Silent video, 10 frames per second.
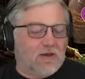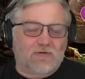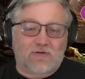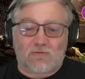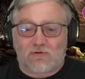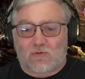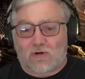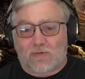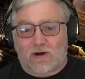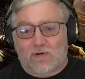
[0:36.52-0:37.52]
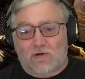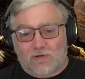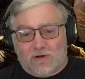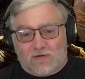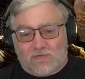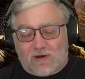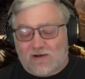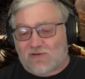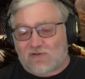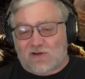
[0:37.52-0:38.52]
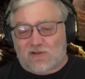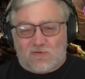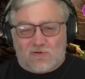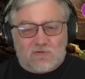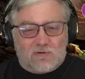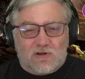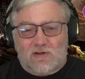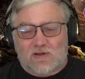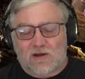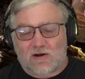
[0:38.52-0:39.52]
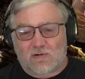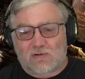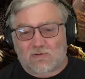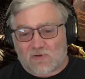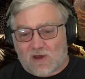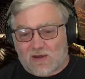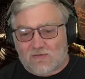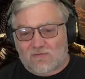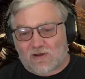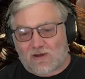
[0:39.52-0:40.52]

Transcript: Say what you want, but I'm old enough that I actually saw the first one in the theater when I was five.